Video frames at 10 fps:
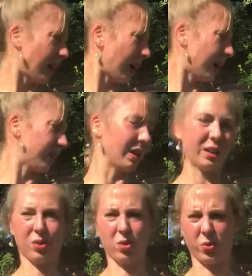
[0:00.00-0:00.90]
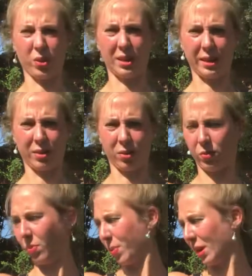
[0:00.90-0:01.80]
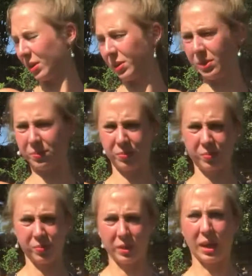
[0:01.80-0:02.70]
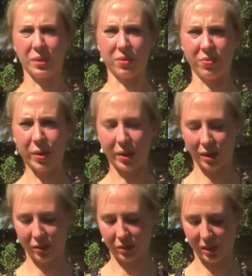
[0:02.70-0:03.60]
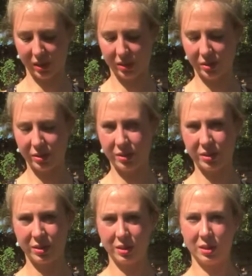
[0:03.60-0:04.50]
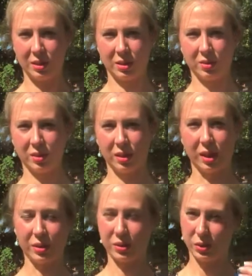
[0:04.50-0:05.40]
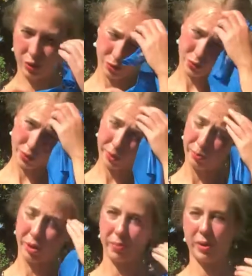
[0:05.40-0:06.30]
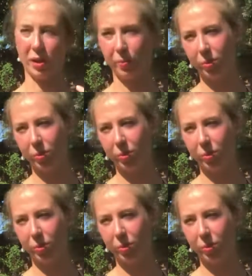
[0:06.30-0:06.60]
at the length of my band. And the very last thing, and this is good for prepping like